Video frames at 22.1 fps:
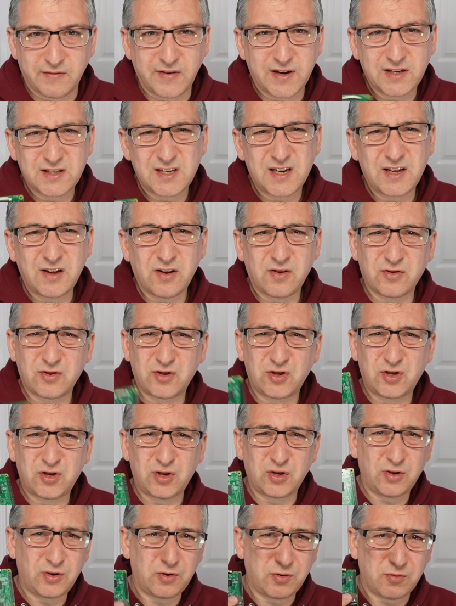I've actually got
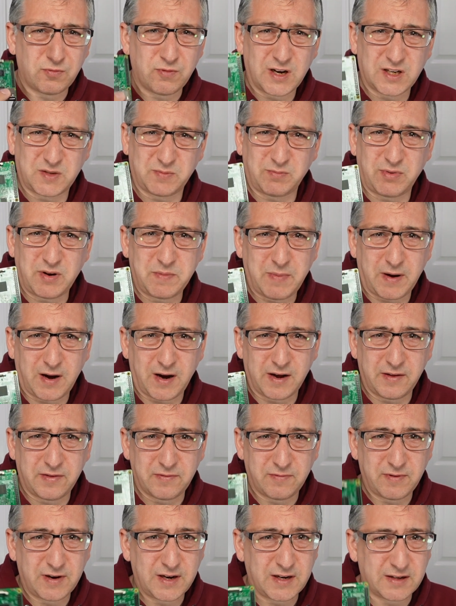two Raspberry Pi
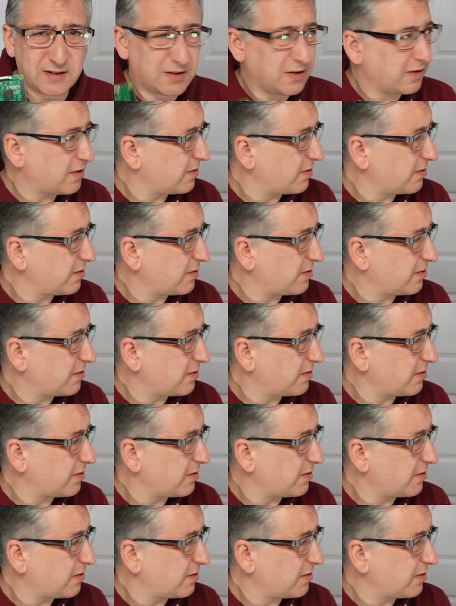3s the